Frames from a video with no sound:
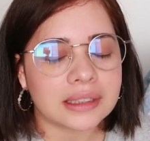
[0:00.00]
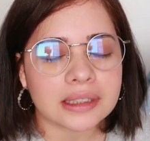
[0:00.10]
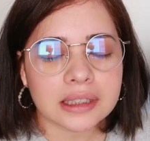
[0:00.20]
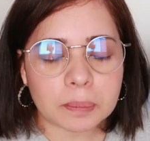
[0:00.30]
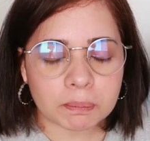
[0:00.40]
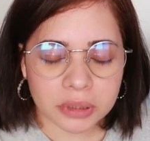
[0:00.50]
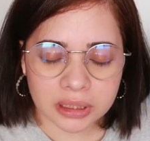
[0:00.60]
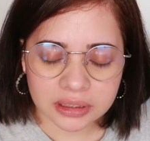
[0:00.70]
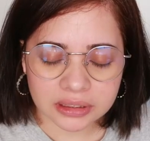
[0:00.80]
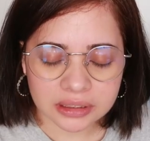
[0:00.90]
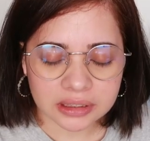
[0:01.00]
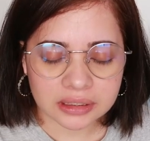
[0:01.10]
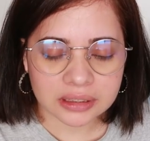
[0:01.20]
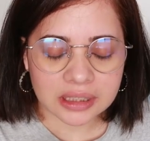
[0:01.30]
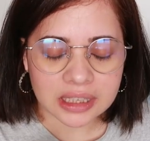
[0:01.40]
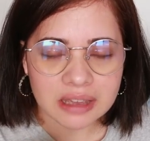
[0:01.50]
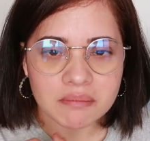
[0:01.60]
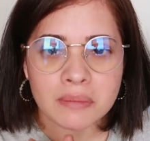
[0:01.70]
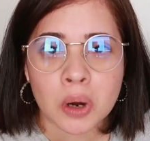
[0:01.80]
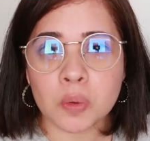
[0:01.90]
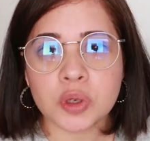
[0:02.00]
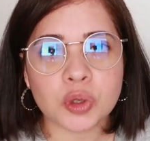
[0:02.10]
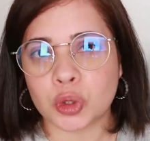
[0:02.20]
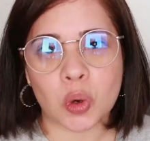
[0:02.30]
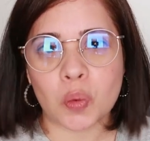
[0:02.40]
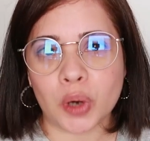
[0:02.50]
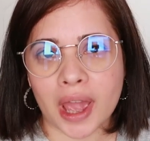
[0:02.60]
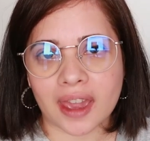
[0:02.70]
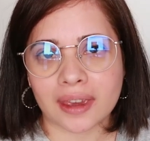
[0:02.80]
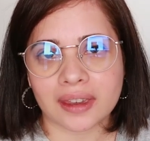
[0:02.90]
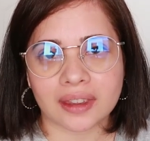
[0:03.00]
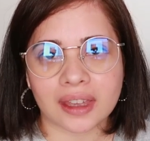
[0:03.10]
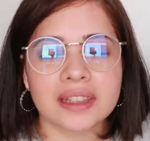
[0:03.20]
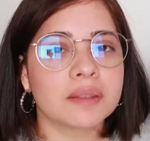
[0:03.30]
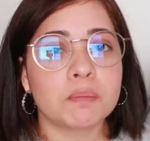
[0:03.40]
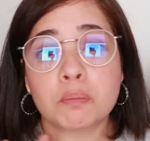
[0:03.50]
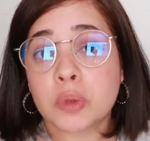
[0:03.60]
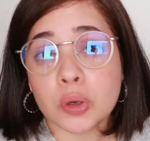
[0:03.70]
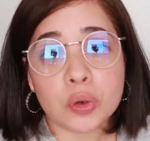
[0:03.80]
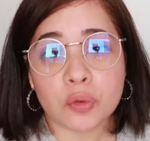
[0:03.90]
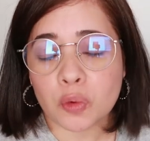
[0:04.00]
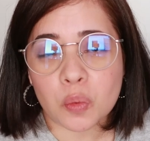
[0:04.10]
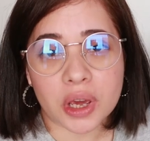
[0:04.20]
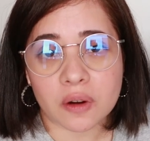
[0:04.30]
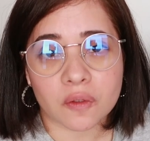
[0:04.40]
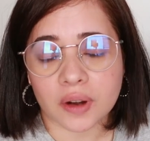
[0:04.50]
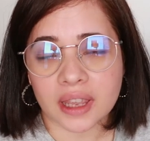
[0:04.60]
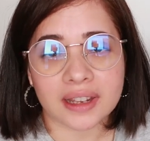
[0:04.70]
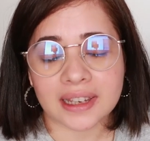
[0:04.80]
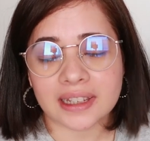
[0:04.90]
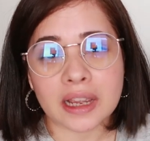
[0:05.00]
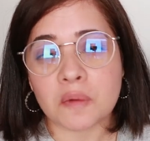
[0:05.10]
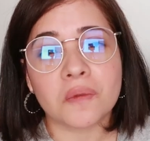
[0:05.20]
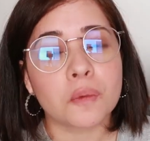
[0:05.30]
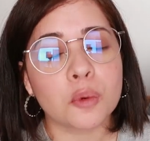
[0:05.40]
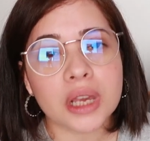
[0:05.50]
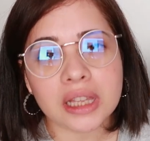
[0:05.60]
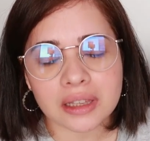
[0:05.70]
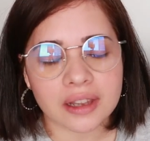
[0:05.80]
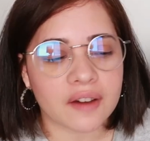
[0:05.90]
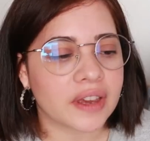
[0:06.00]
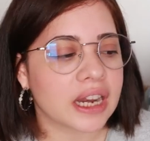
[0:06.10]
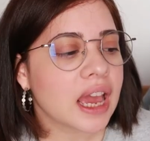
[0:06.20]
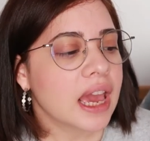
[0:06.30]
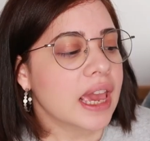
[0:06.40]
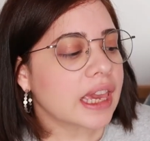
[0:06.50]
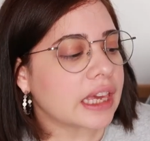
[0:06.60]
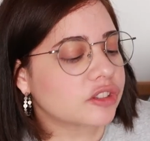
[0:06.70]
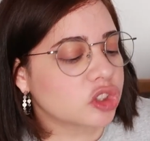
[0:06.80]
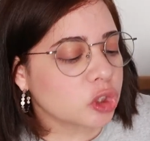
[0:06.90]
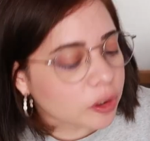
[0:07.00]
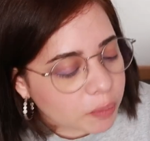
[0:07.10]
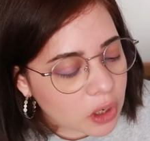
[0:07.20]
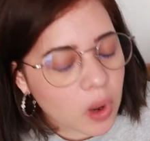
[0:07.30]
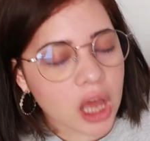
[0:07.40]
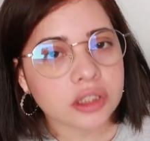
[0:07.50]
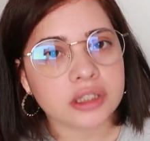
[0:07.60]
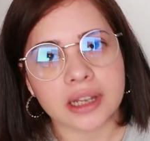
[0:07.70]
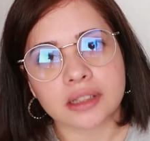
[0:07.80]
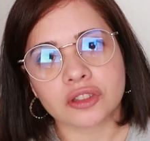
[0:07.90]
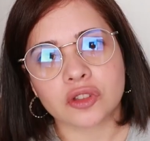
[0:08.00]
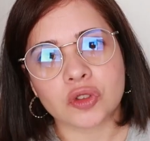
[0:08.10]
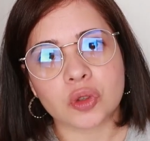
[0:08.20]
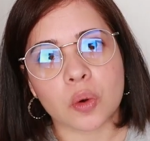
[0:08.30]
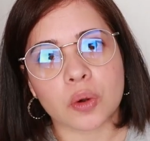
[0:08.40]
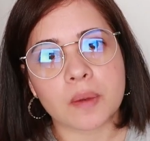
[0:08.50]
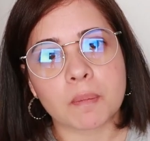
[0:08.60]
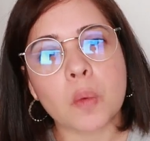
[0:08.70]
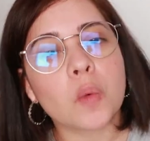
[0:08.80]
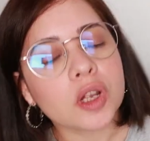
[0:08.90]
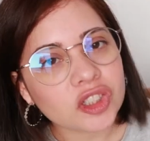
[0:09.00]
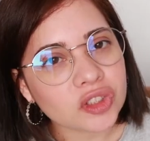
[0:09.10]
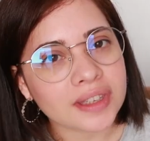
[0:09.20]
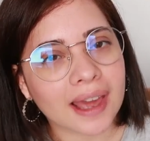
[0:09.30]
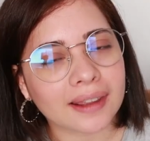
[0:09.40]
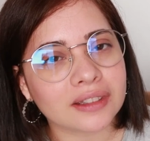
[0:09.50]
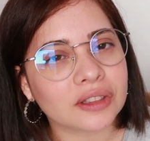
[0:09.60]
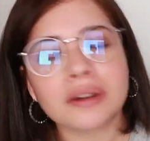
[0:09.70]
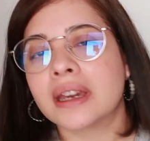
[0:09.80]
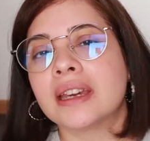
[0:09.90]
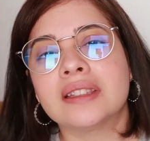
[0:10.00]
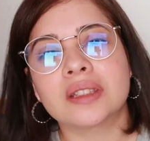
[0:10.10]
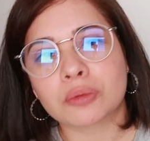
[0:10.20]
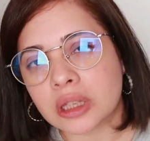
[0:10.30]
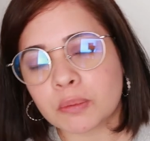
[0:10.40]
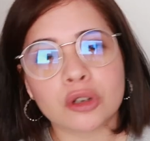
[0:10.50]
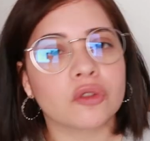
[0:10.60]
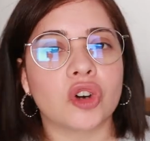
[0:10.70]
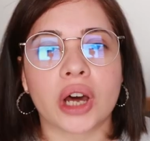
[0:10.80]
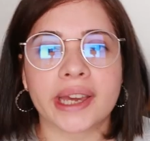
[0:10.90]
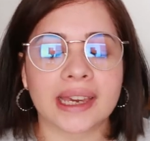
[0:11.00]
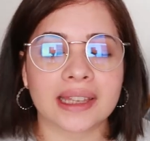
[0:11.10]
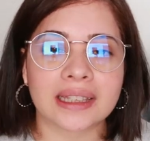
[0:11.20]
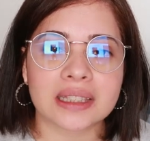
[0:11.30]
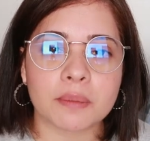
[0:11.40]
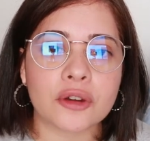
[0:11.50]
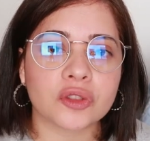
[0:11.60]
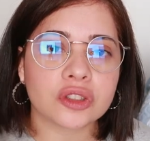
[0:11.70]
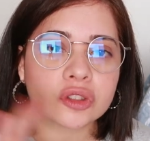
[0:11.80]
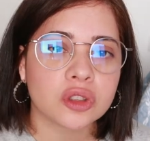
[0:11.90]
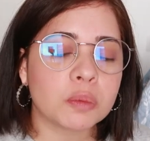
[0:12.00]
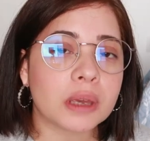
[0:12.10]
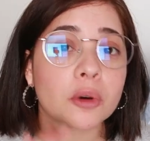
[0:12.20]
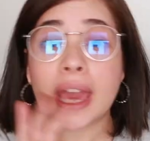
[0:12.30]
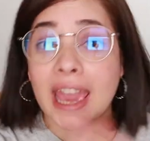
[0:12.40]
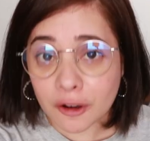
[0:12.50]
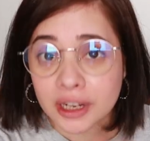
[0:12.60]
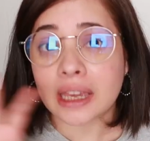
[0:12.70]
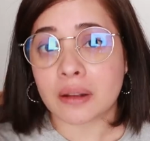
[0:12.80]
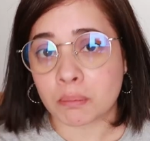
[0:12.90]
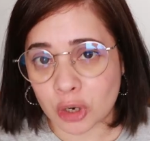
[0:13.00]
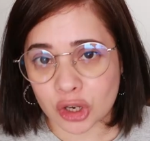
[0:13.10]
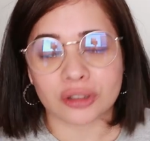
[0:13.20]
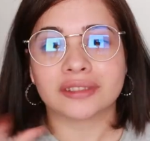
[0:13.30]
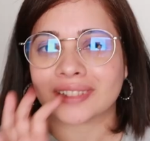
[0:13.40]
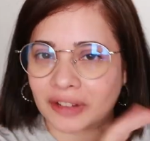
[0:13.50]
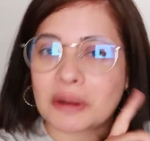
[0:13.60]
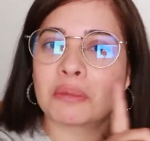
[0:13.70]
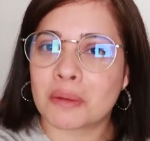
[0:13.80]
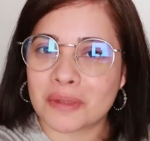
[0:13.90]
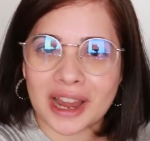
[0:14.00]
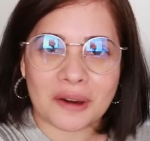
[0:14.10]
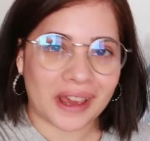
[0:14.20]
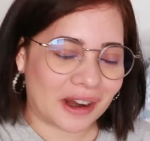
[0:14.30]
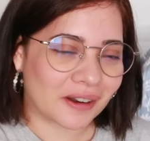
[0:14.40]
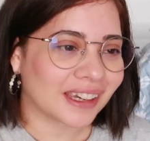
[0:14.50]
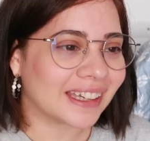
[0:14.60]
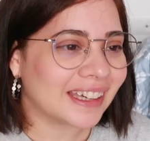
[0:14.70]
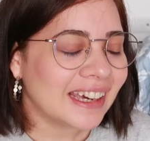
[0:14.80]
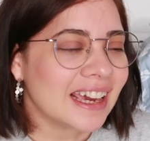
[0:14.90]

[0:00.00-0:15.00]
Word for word: deep emotional way. It's a beautiful way of writing and I really love it. It took me a while to get into the story, but once you get into it, it's really beautiful. Again, it's about these two people, Eric and Merle. I remember now, Eric,